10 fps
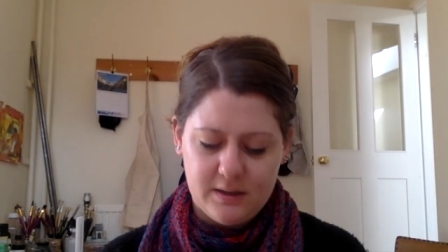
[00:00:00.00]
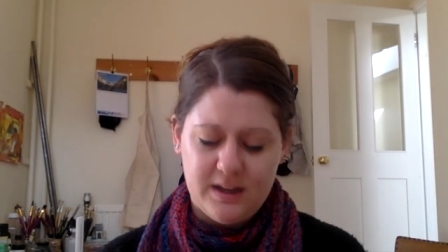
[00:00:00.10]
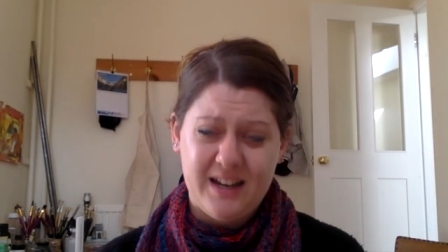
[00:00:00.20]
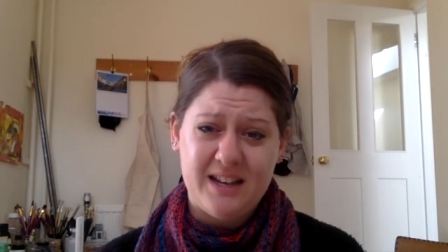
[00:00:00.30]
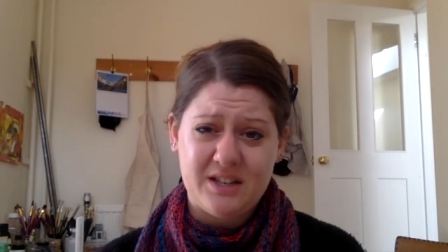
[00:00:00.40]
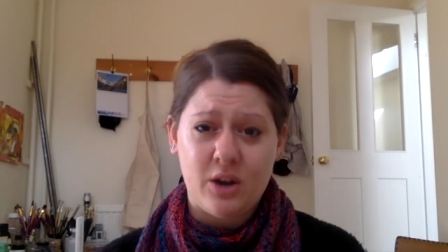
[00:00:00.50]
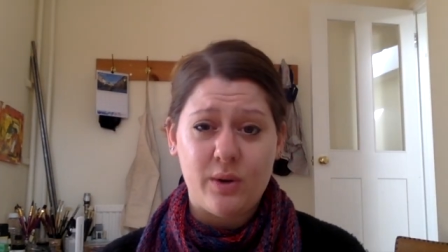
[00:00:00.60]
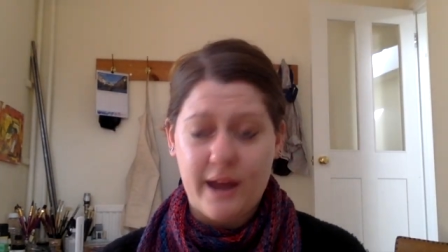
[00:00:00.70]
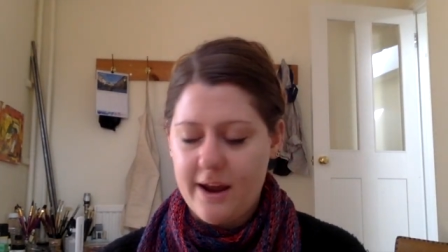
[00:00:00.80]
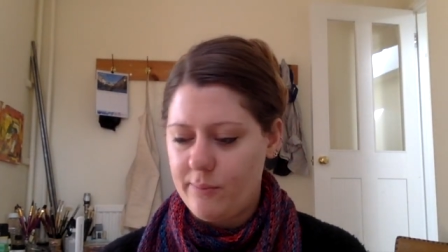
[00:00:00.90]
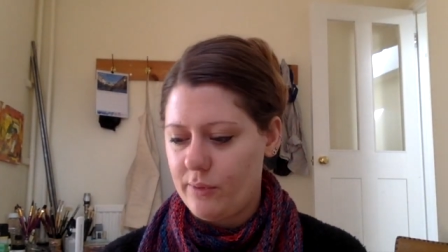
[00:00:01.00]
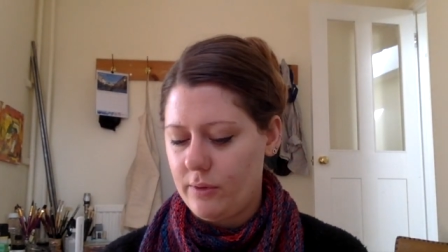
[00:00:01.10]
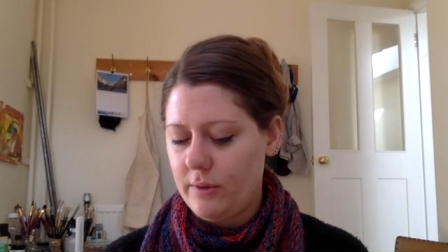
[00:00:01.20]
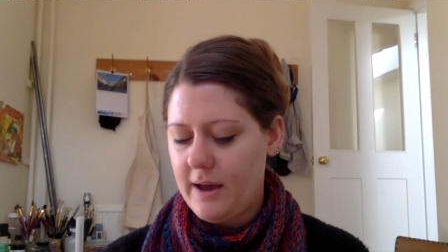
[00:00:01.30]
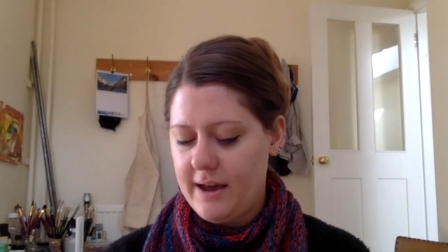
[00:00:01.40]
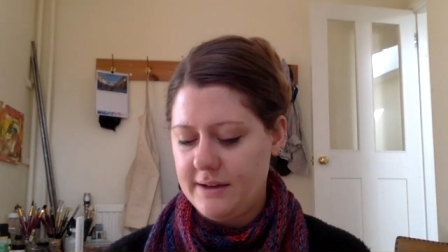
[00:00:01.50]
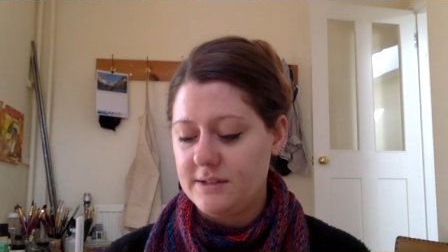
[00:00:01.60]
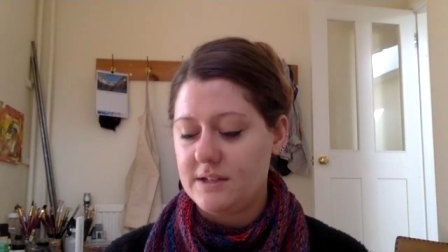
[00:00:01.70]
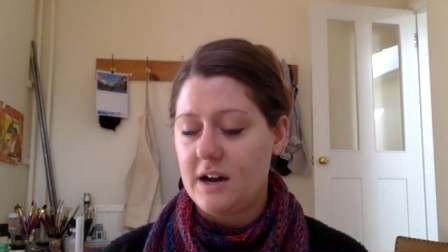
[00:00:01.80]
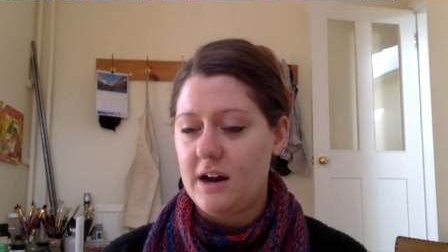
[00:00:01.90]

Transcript: it is only April and